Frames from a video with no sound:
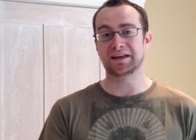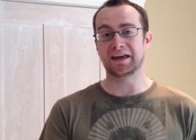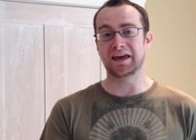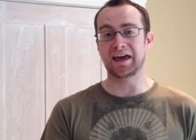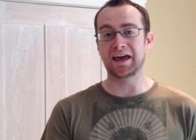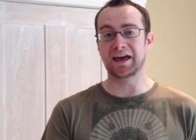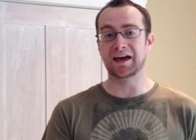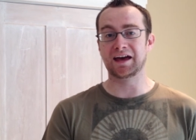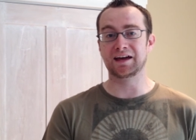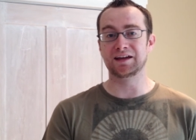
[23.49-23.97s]

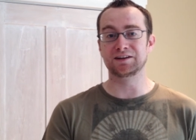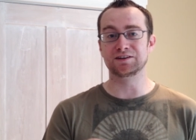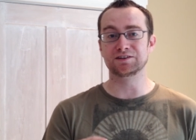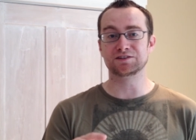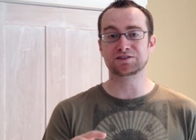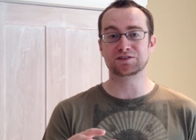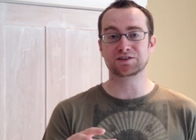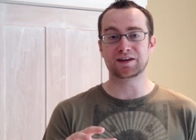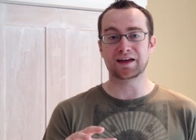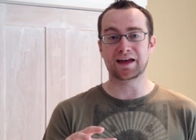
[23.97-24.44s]

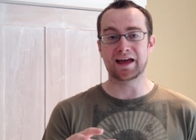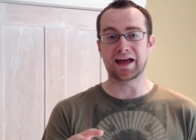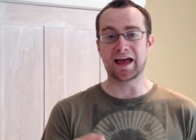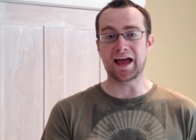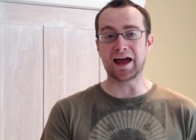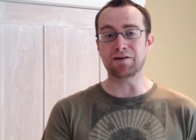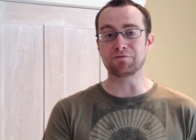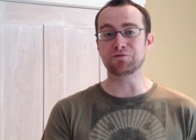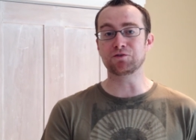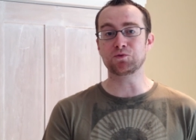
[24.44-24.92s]
and
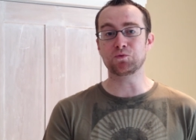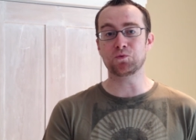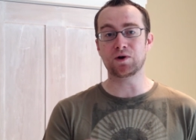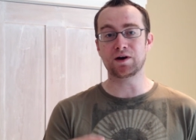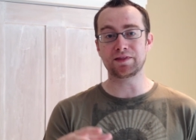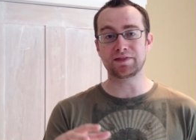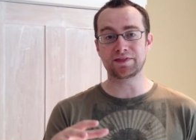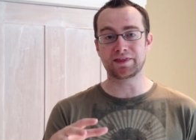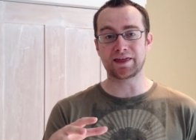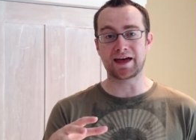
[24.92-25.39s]

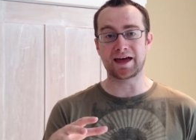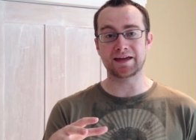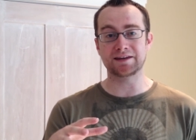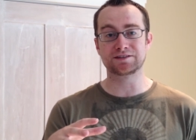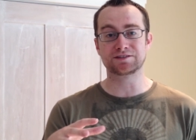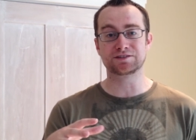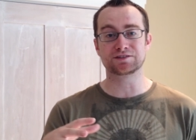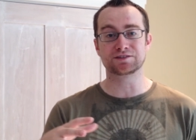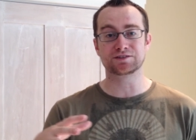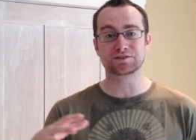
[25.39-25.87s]
everyone
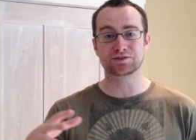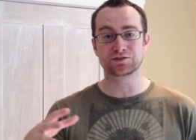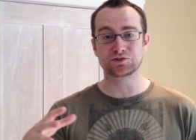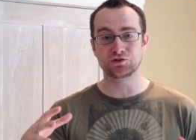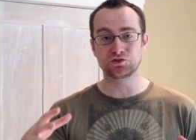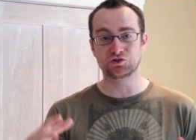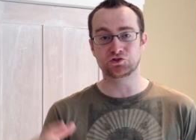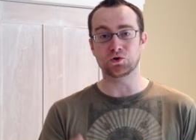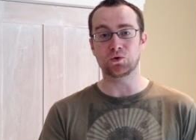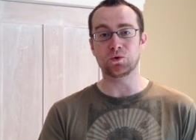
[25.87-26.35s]
that
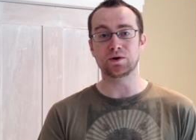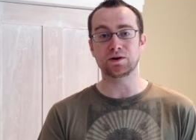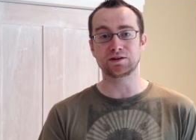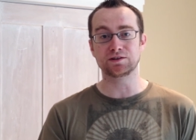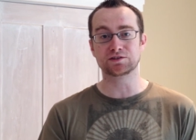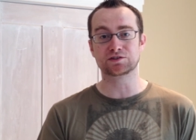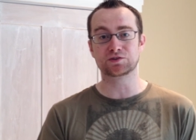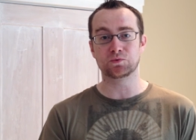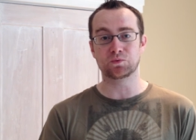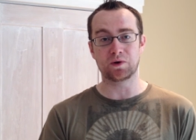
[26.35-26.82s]

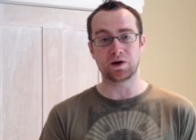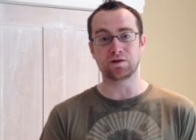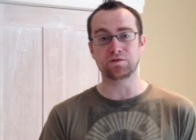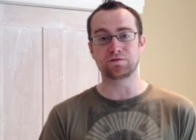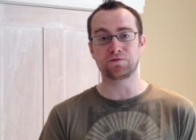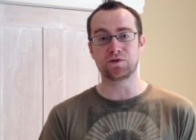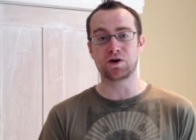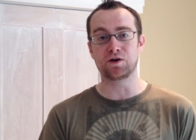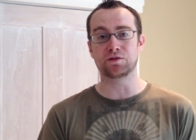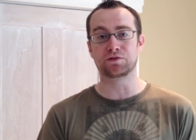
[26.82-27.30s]
joins the Wealth
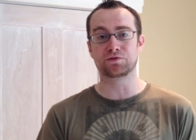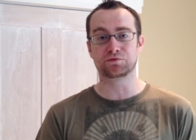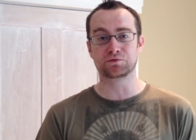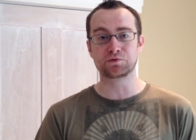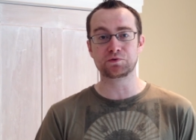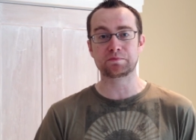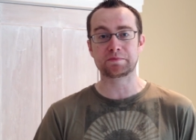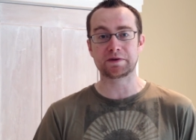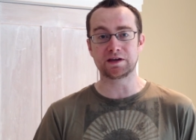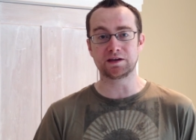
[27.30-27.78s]
Vault
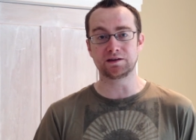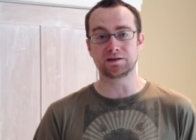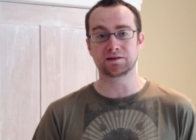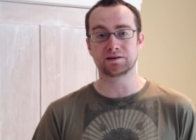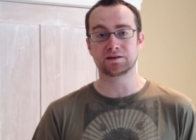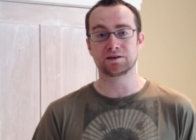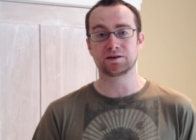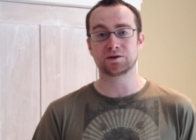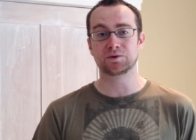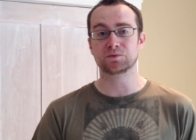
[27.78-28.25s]
through me,
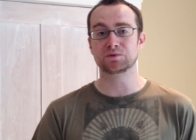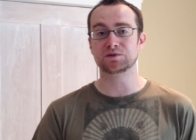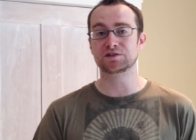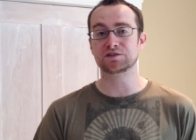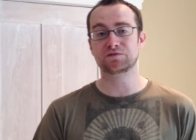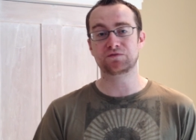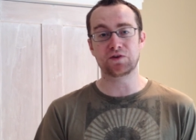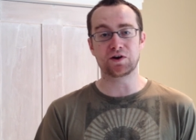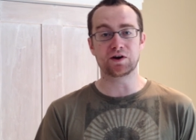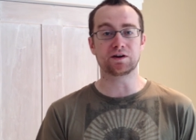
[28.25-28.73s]
which is
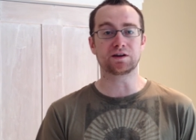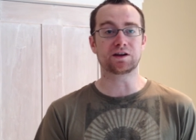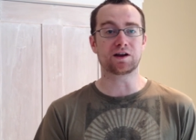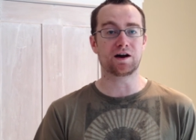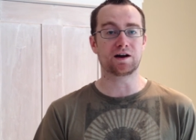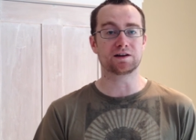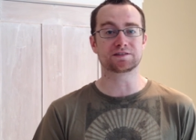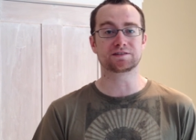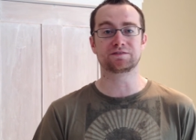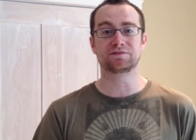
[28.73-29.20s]
very
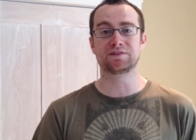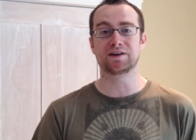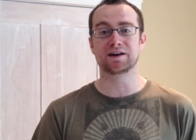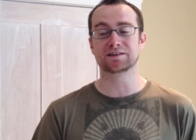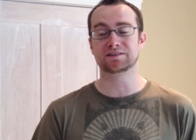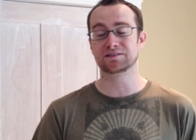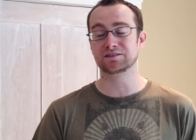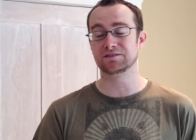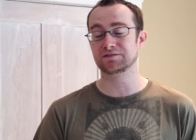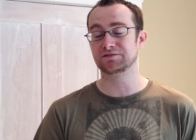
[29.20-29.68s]
cost
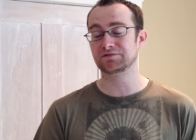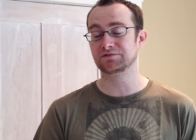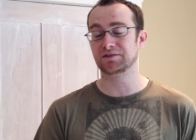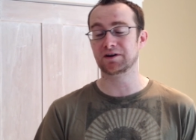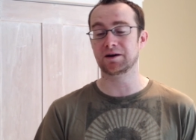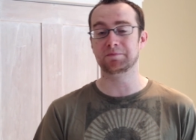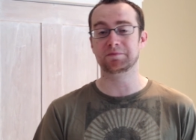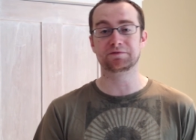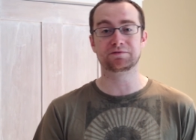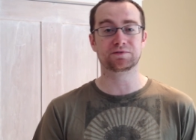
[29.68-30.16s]
effective,
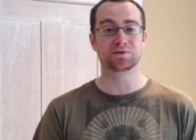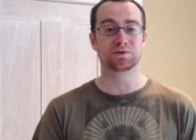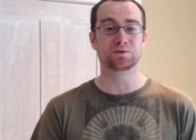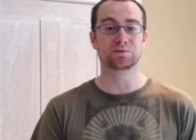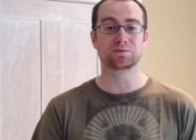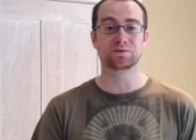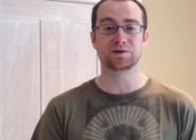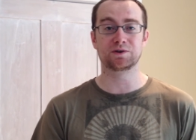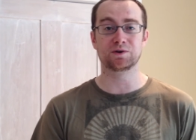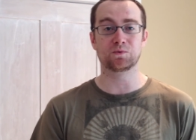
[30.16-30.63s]
I mean,
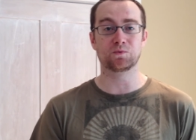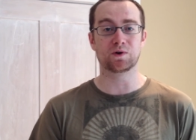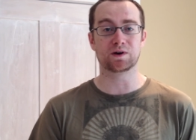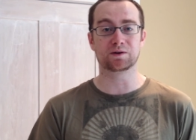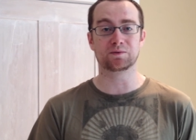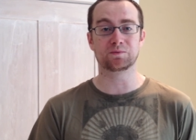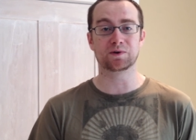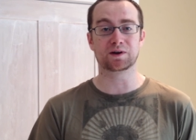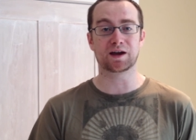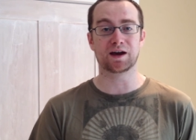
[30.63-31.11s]
for you know
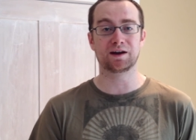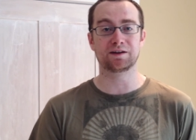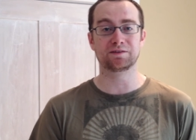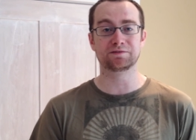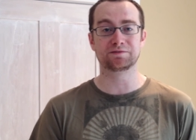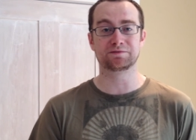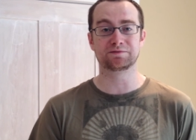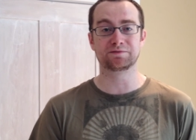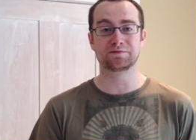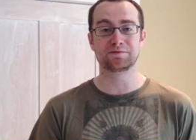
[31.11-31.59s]
what kind
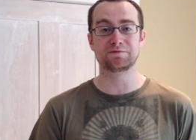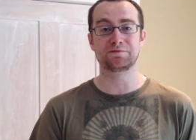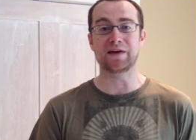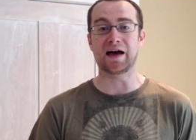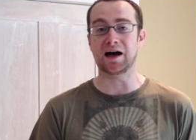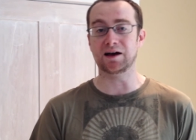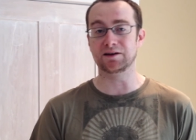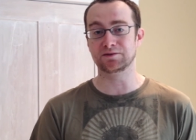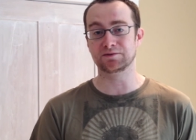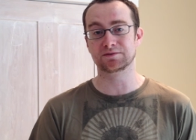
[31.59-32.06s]
of
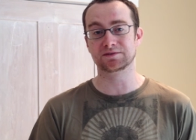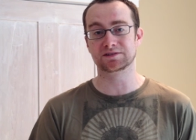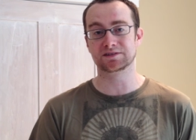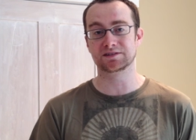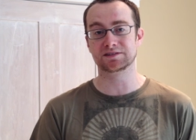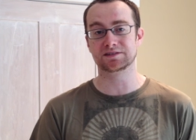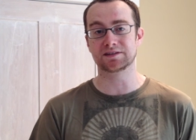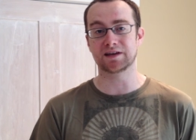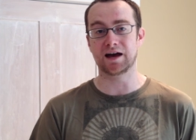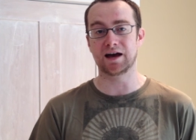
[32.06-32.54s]
value is
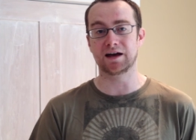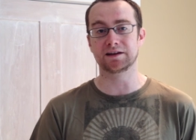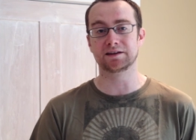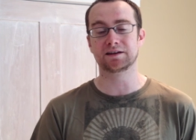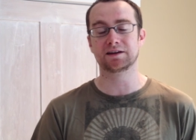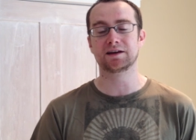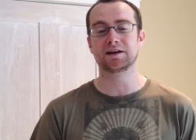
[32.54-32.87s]
inside.